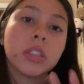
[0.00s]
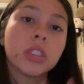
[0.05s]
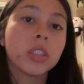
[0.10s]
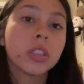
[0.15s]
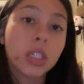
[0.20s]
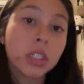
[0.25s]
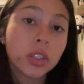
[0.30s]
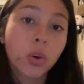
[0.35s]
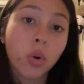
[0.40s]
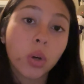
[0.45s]

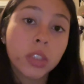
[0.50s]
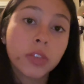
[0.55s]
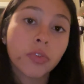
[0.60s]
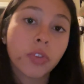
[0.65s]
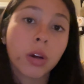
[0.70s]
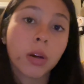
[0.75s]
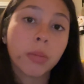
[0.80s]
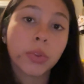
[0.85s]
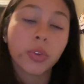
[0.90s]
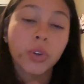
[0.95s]
these scores
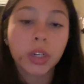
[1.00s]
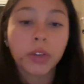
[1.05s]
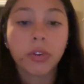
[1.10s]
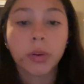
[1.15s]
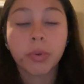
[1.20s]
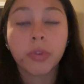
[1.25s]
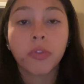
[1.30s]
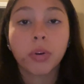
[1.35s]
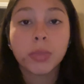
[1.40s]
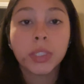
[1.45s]
from 3 different
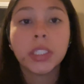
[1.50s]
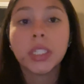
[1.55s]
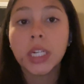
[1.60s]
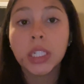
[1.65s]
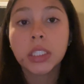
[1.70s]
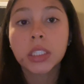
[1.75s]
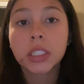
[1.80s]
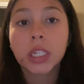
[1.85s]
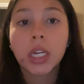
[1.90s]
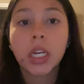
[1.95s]
performance
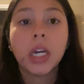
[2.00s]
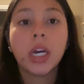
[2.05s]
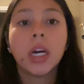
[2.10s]
tests.